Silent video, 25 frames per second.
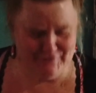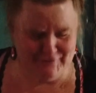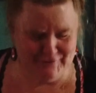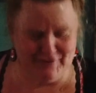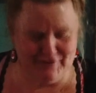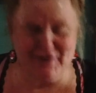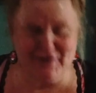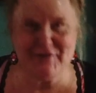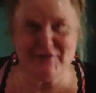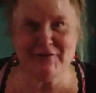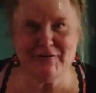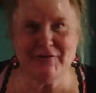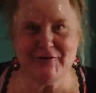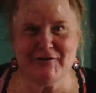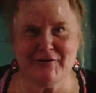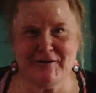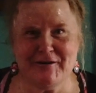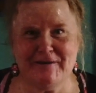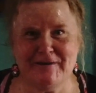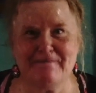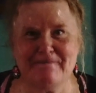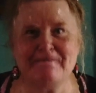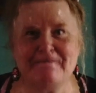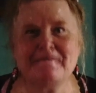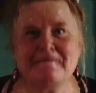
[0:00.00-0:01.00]
so
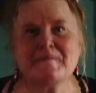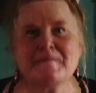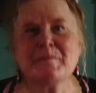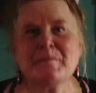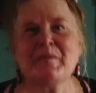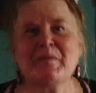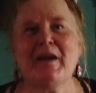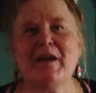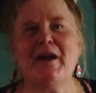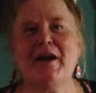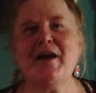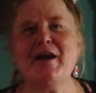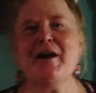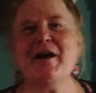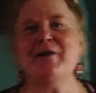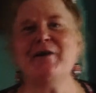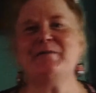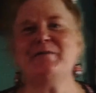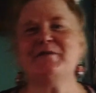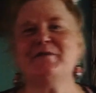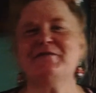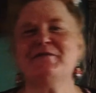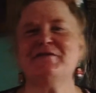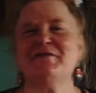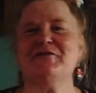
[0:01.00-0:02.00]
good. I
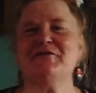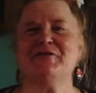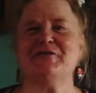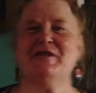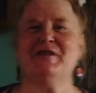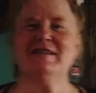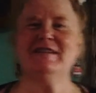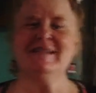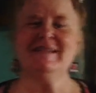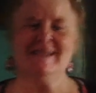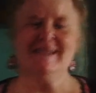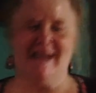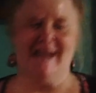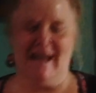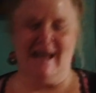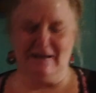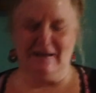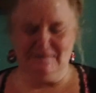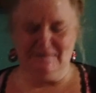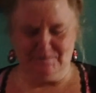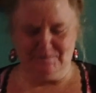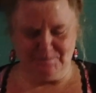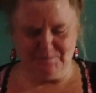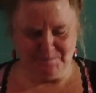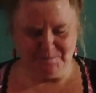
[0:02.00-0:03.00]
hope you've enjoyed today.
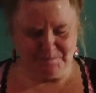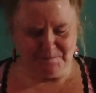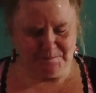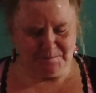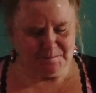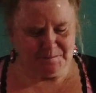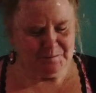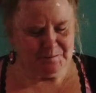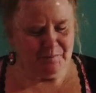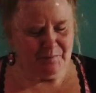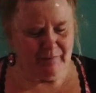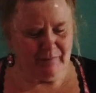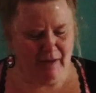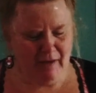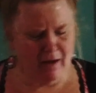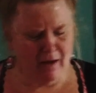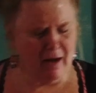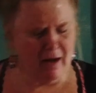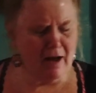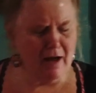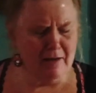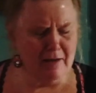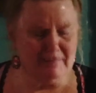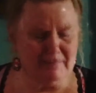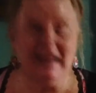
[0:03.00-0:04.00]

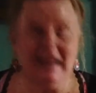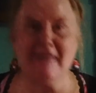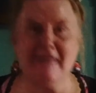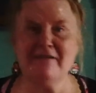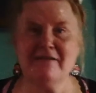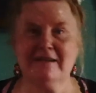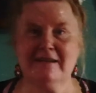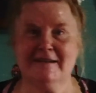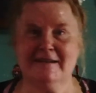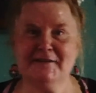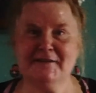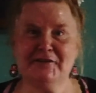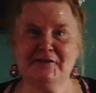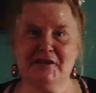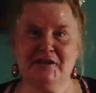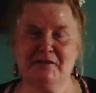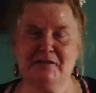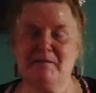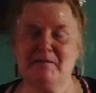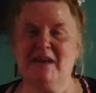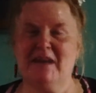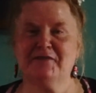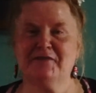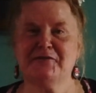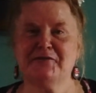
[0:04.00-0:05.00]
I'm loving this
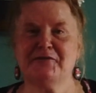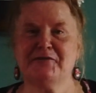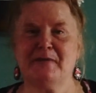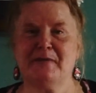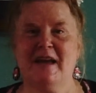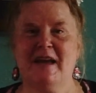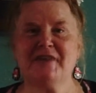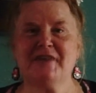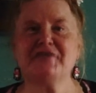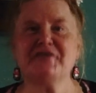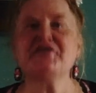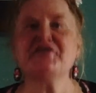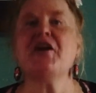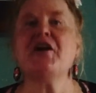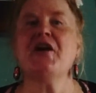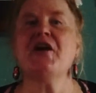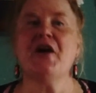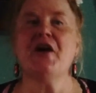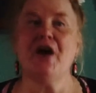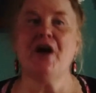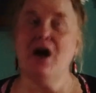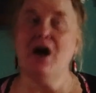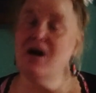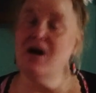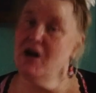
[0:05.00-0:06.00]
gin basil smash.
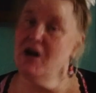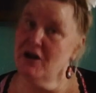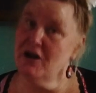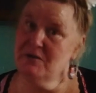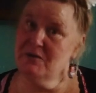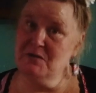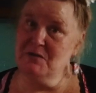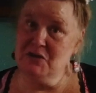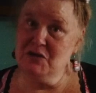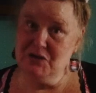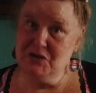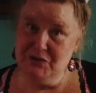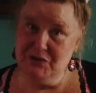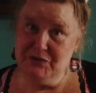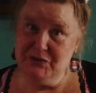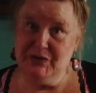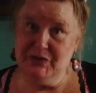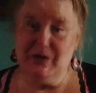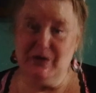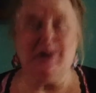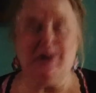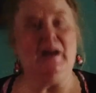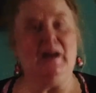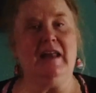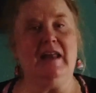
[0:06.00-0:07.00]
I hope you're
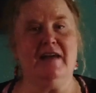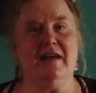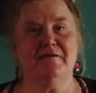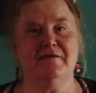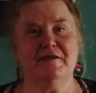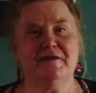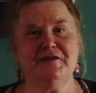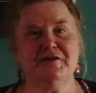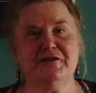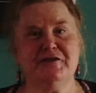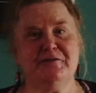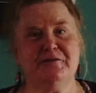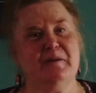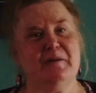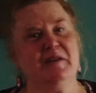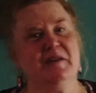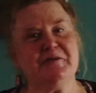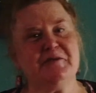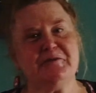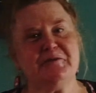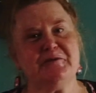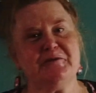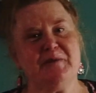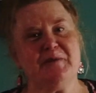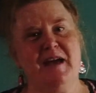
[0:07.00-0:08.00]
going to love the gin
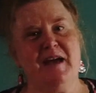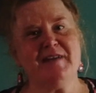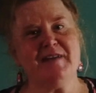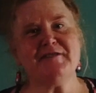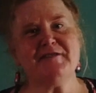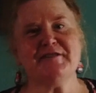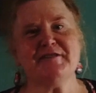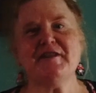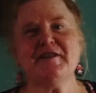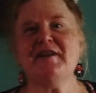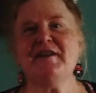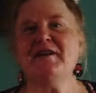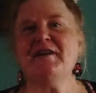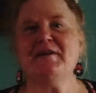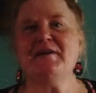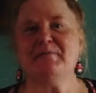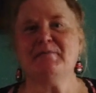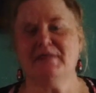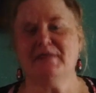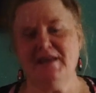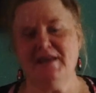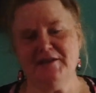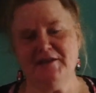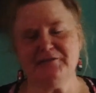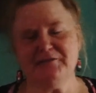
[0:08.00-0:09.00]
basil smash.
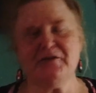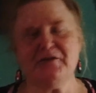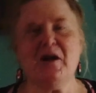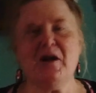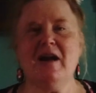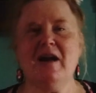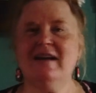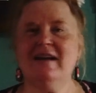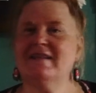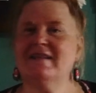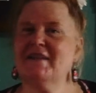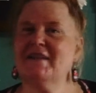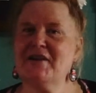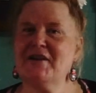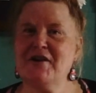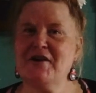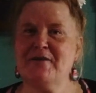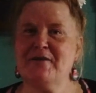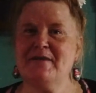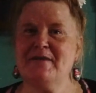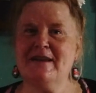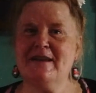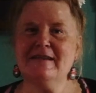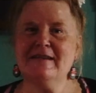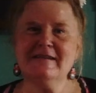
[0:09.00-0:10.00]
Please write in the
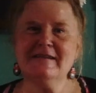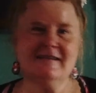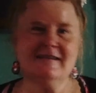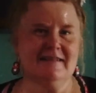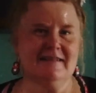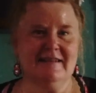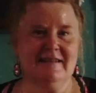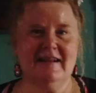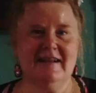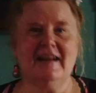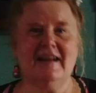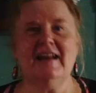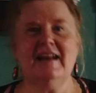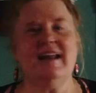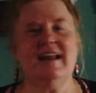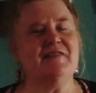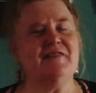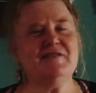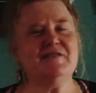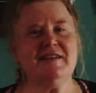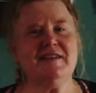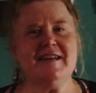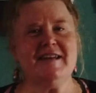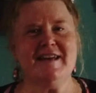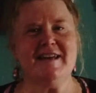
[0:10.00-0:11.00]
comments. I'd
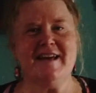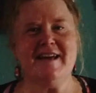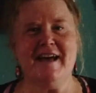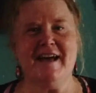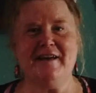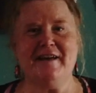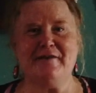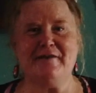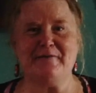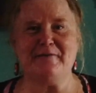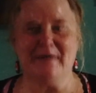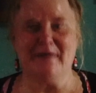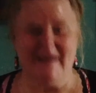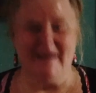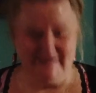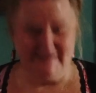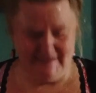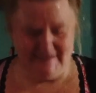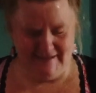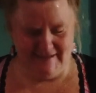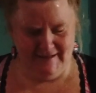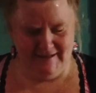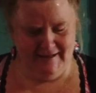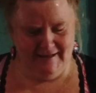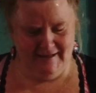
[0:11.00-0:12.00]
love to hear how you went.